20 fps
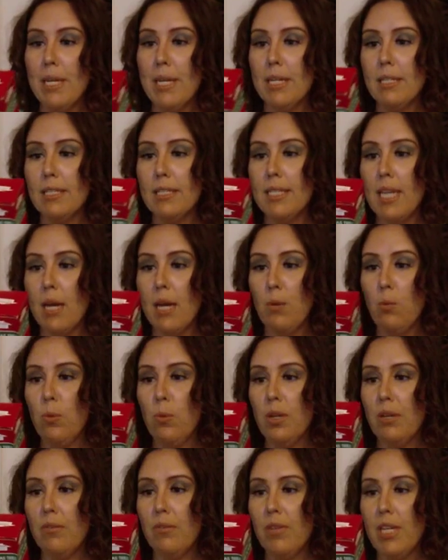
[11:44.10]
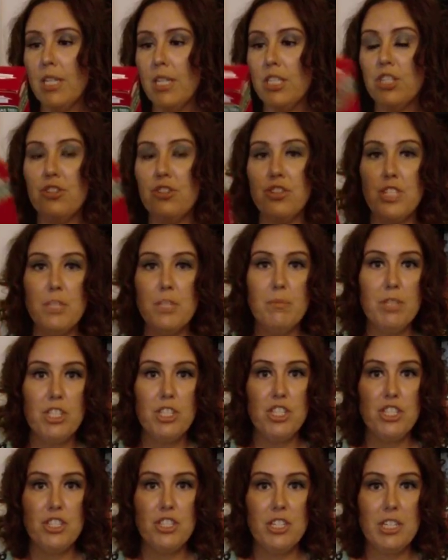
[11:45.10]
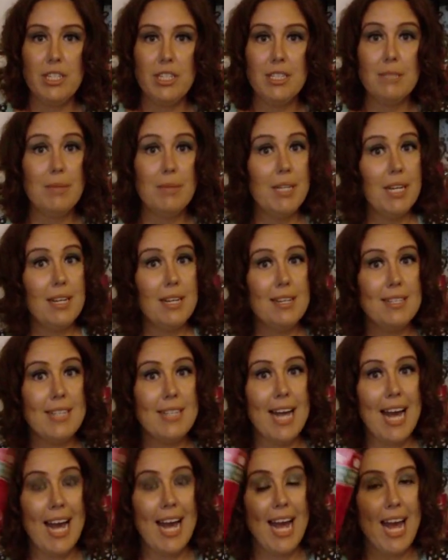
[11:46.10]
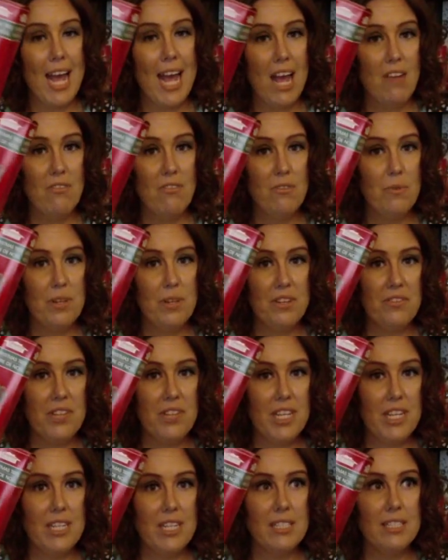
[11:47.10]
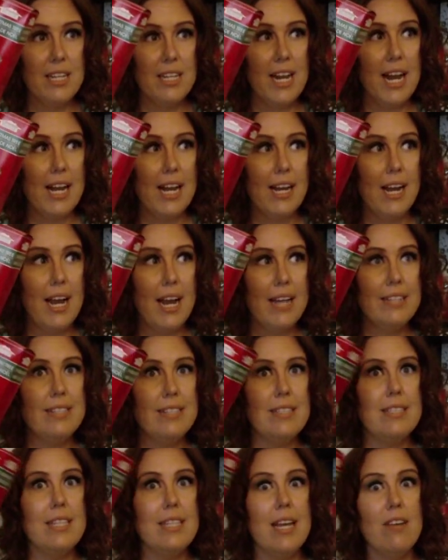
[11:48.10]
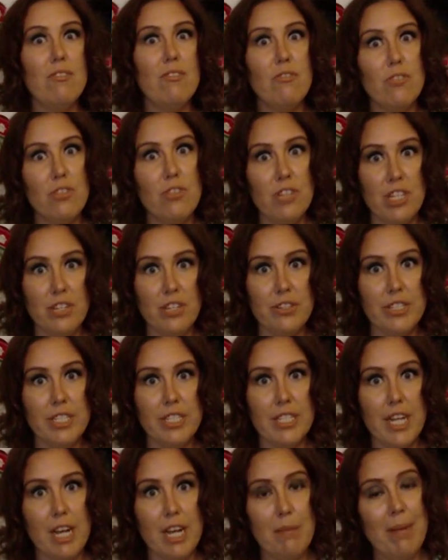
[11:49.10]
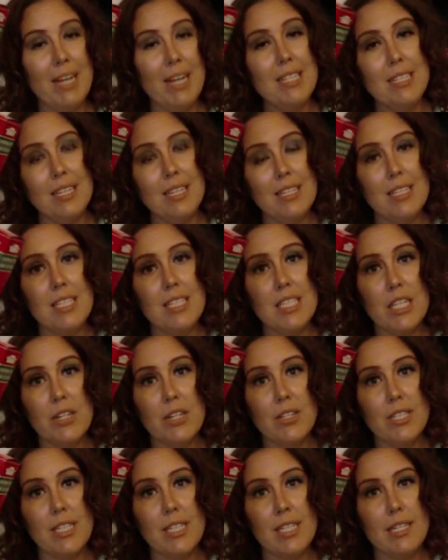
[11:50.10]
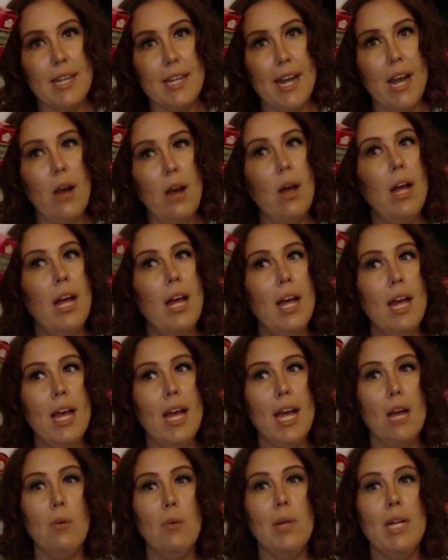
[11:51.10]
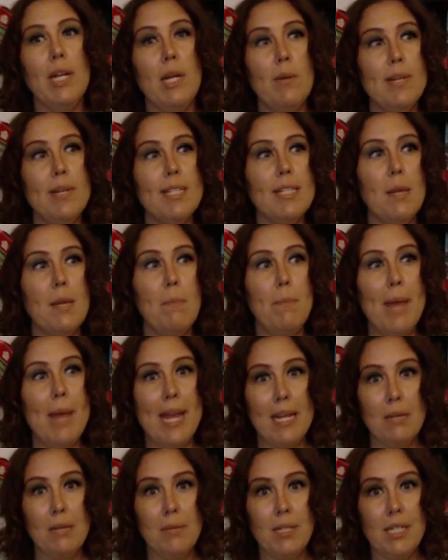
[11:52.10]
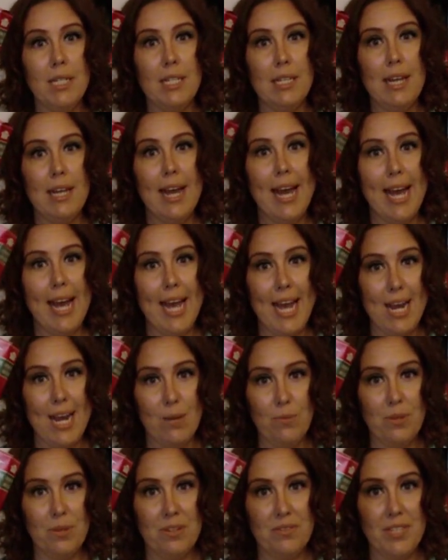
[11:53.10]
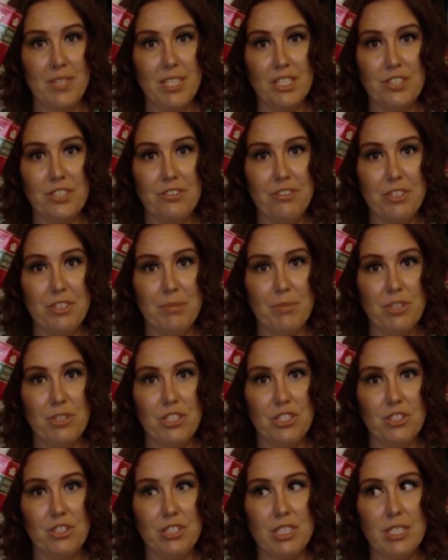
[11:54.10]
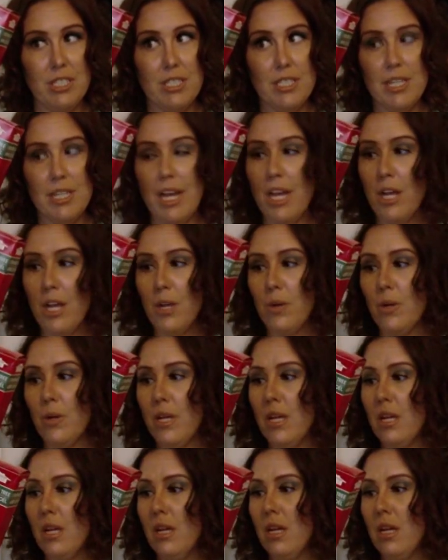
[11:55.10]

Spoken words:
picked up one of these Christmas trees because I have one of these that I got several years ago. My son is 13 now, and when he was a baby, I had one of these Christmas trees. So